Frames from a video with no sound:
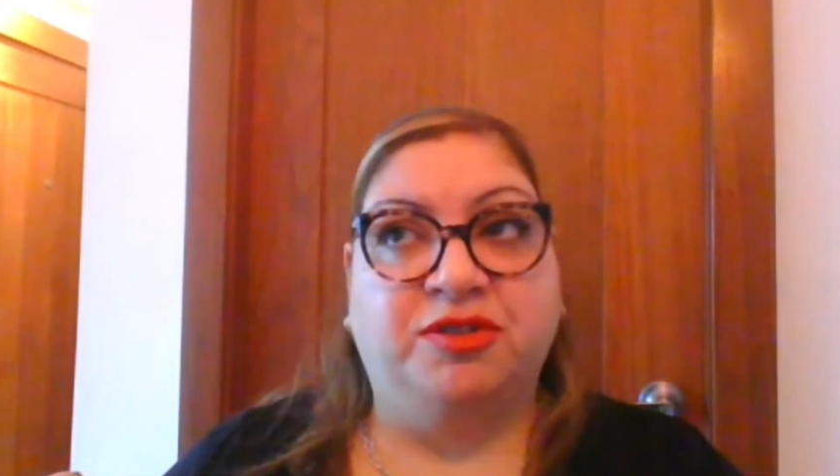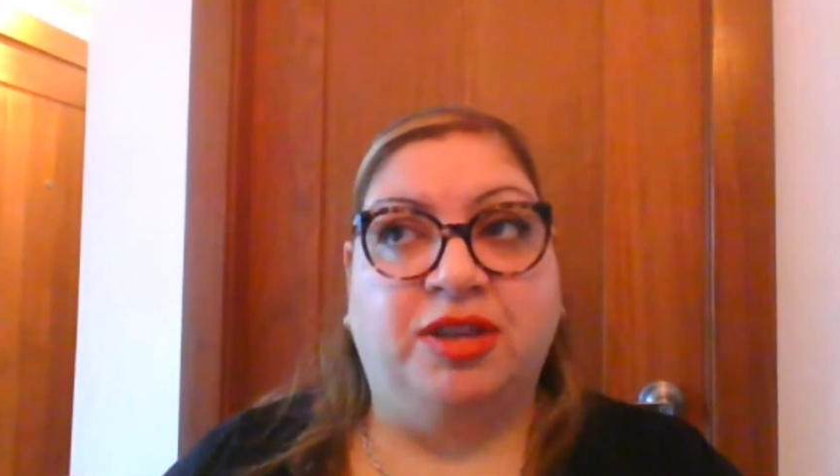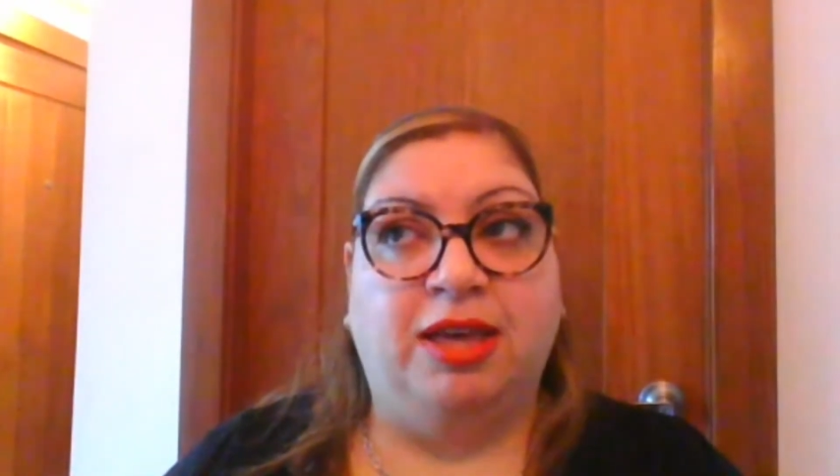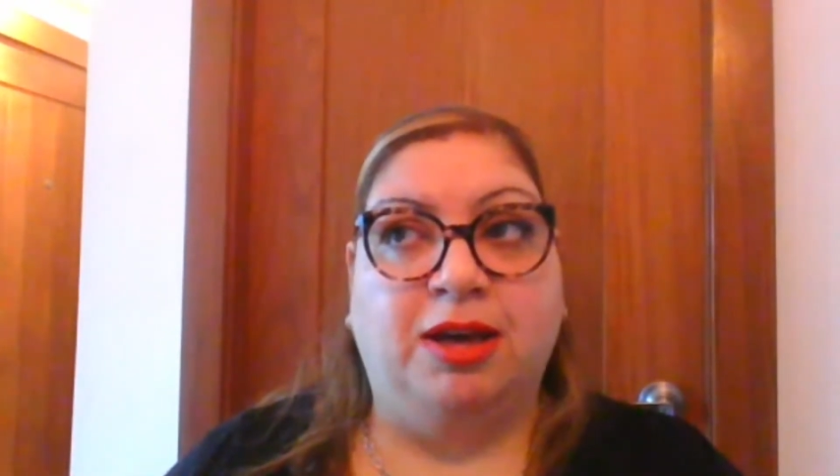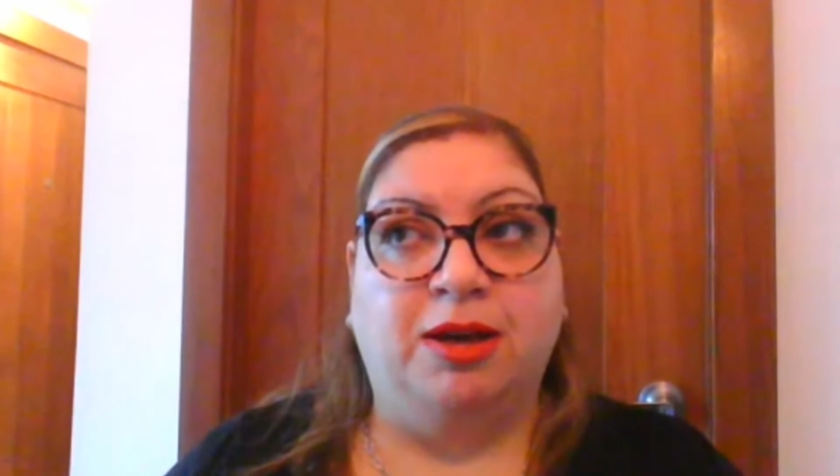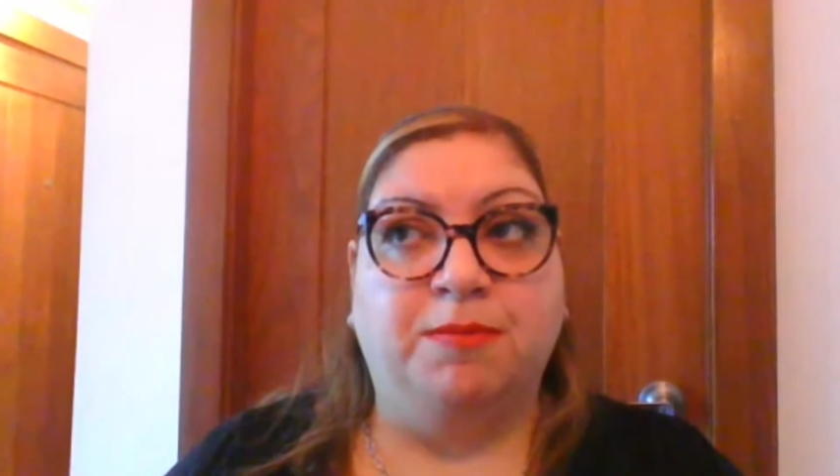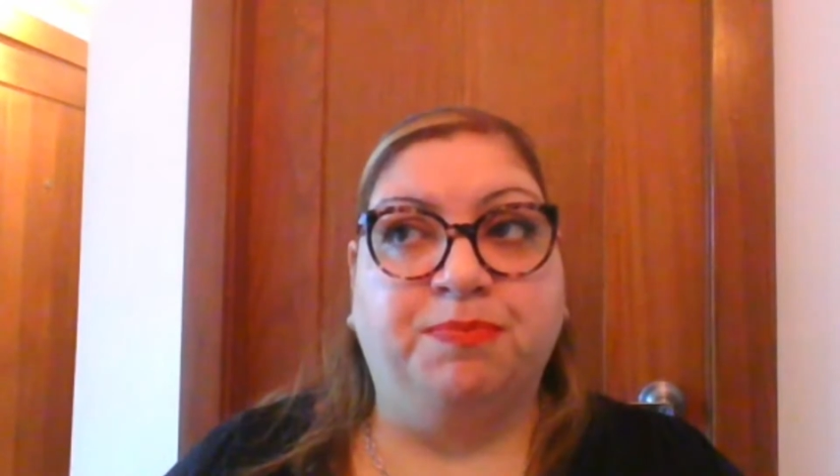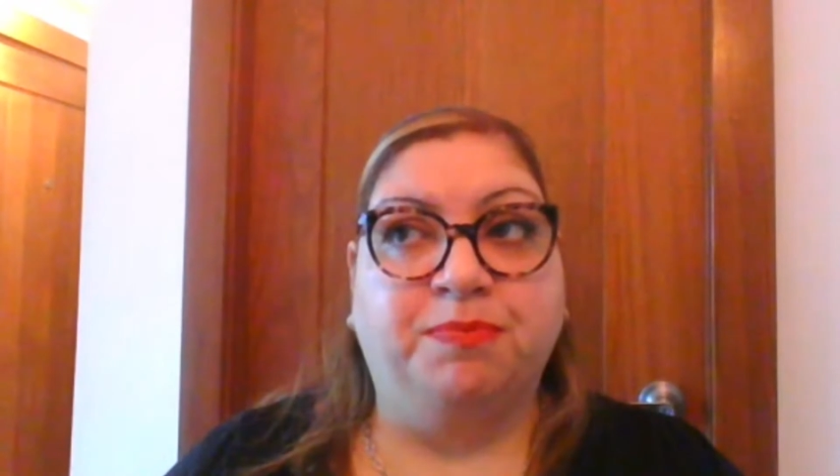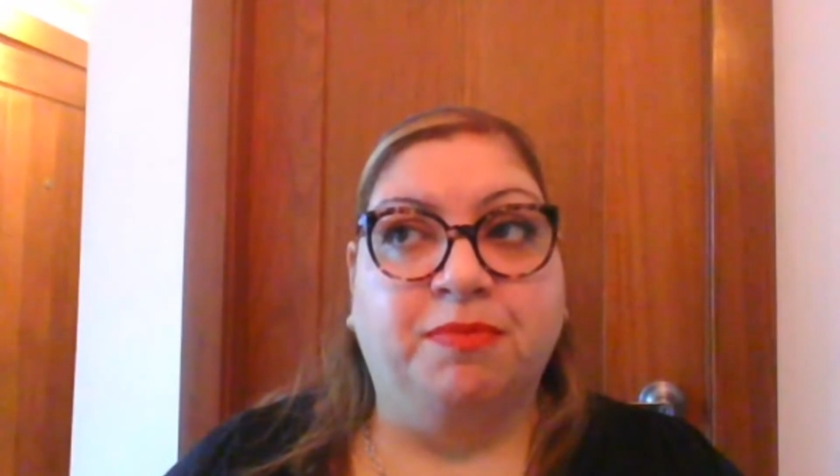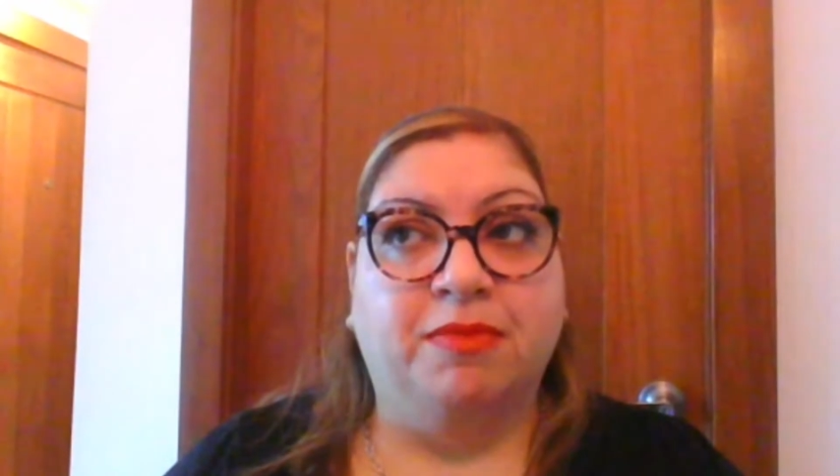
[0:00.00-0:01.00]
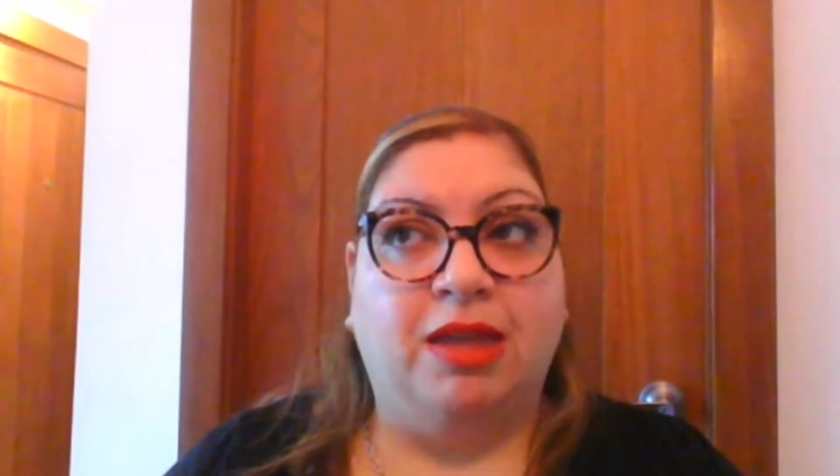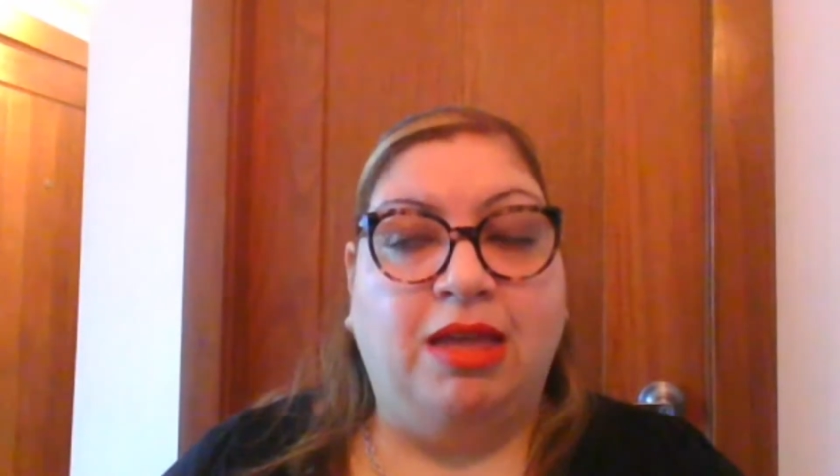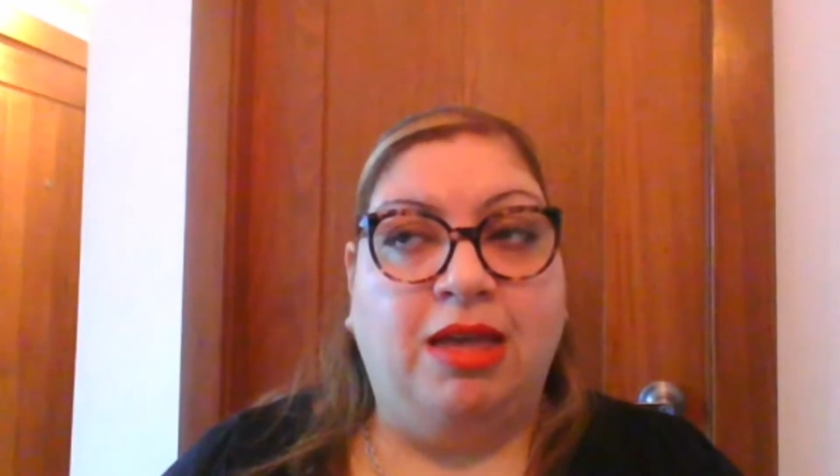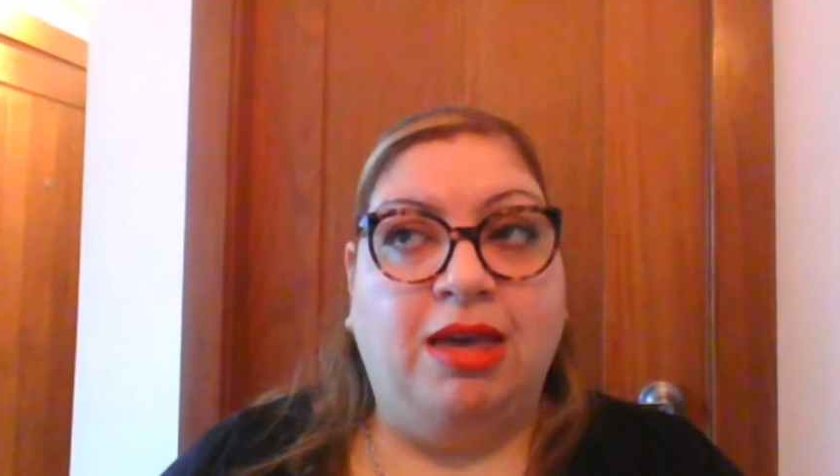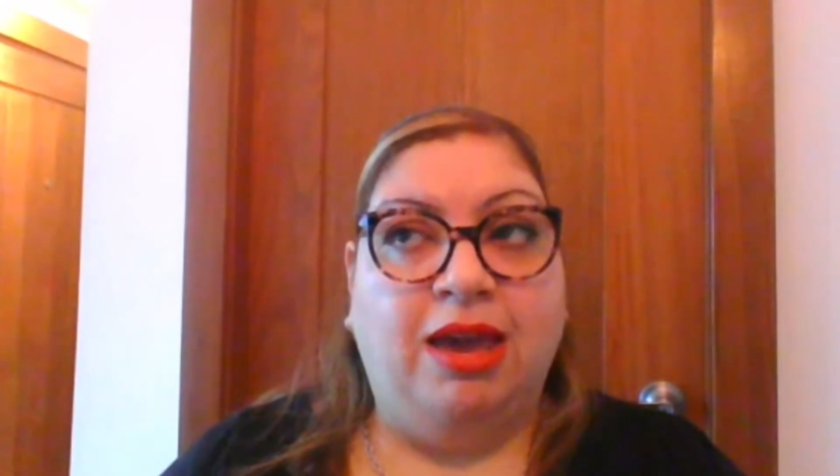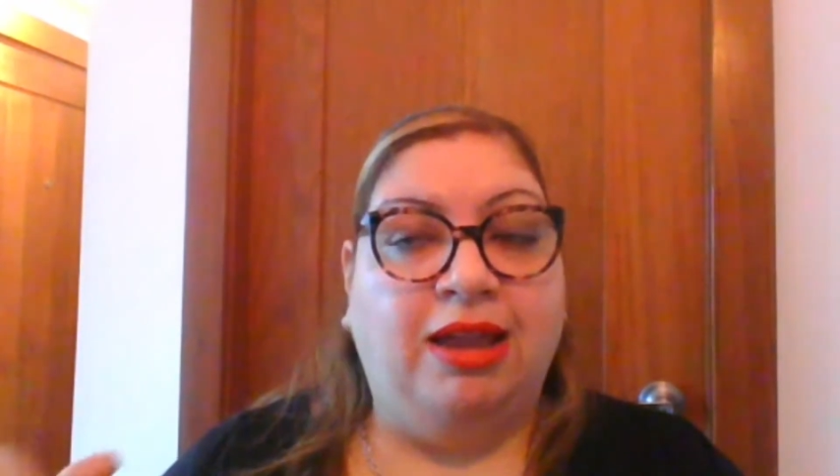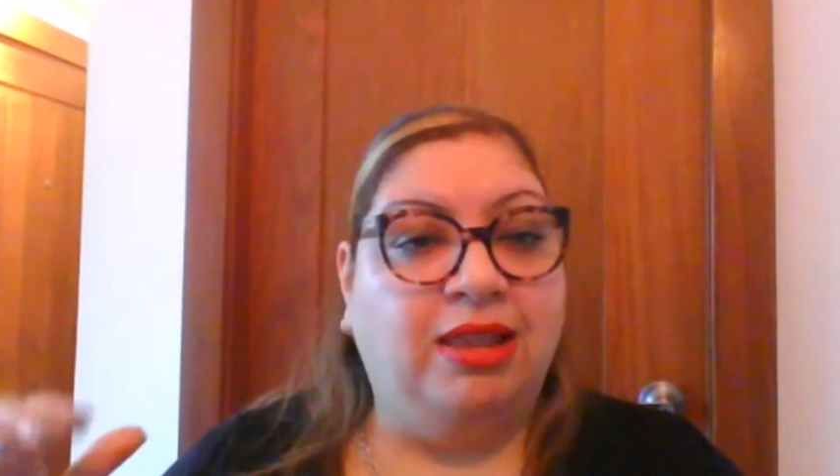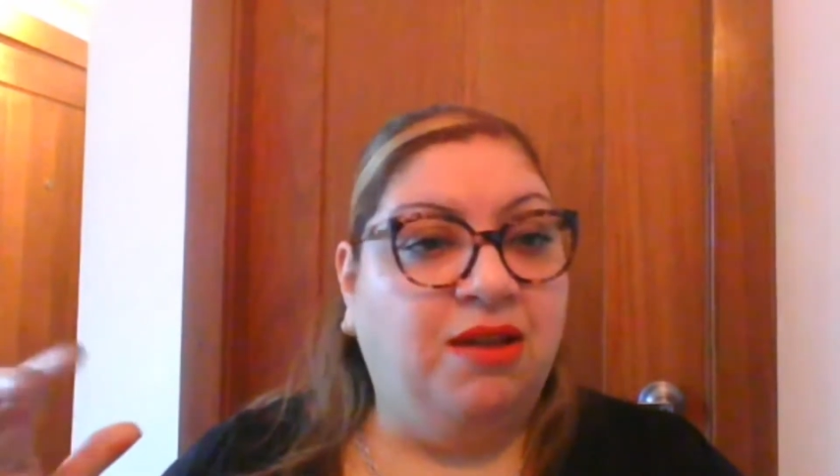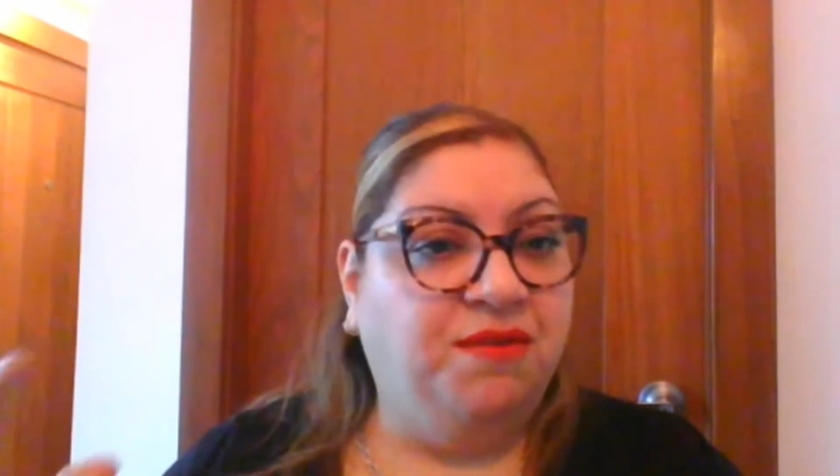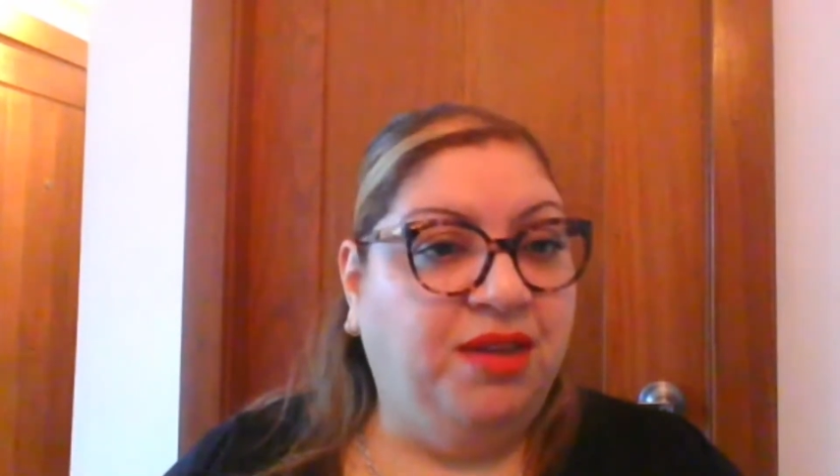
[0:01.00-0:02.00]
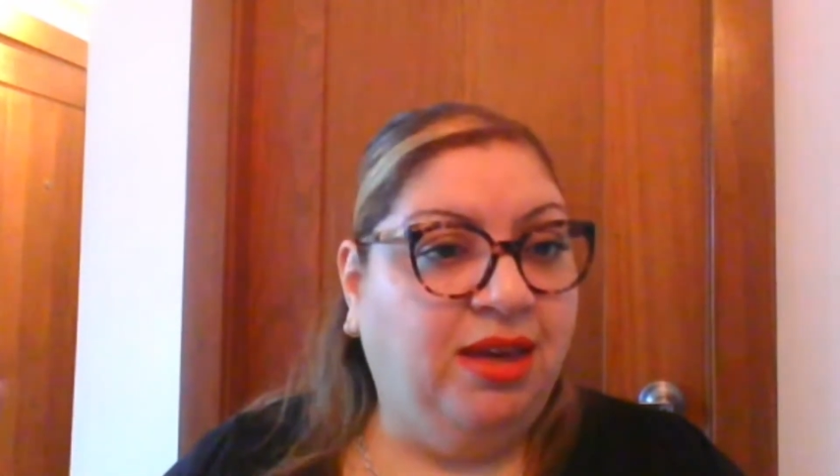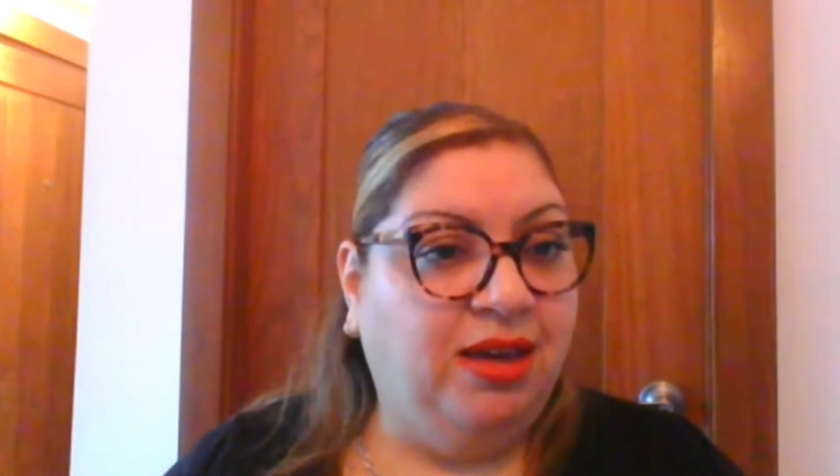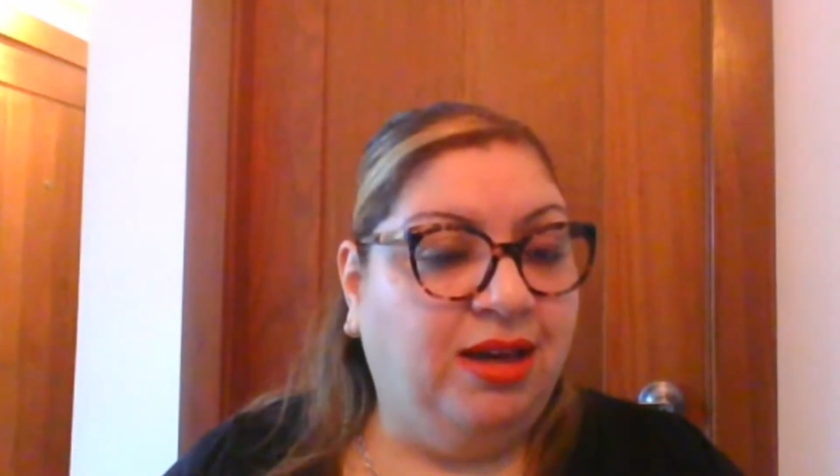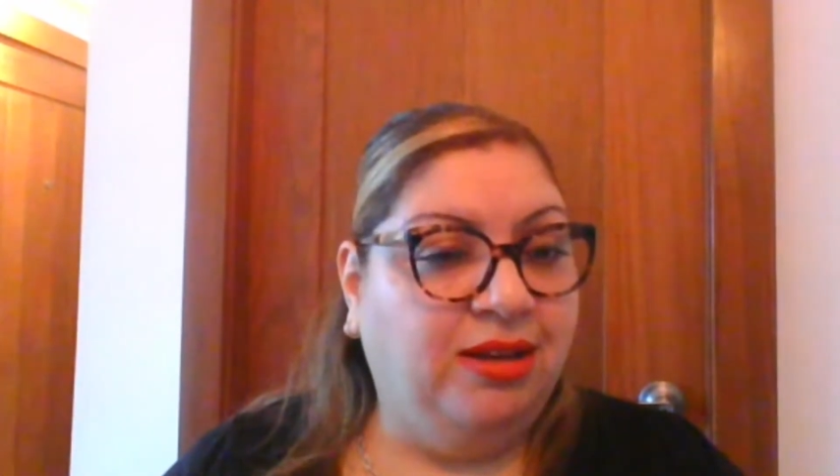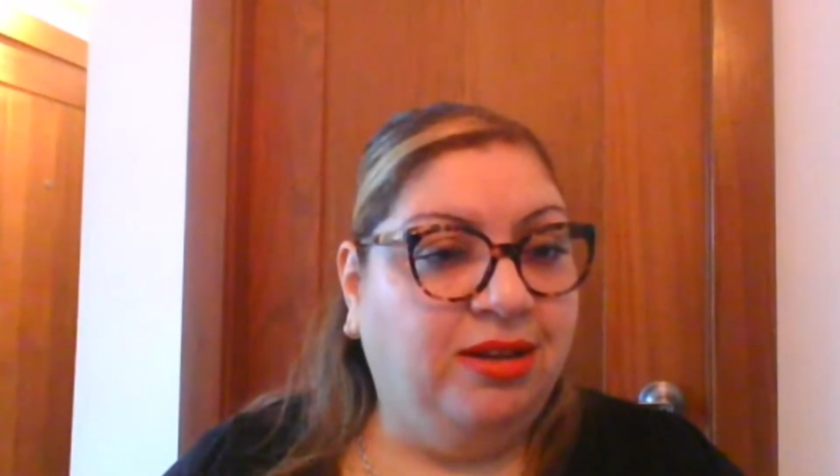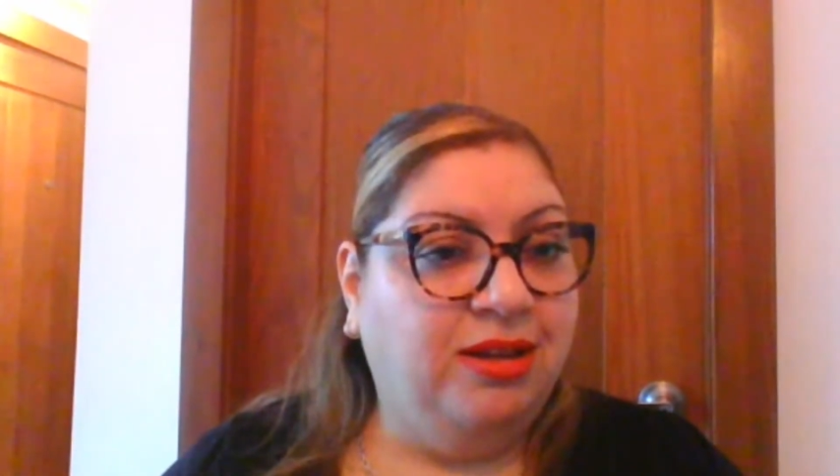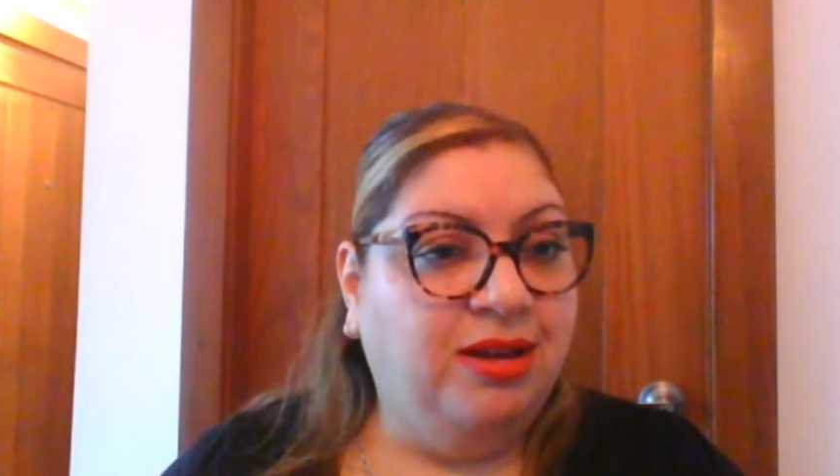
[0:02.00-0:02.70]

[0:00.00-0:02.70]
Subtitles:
a in La Vega,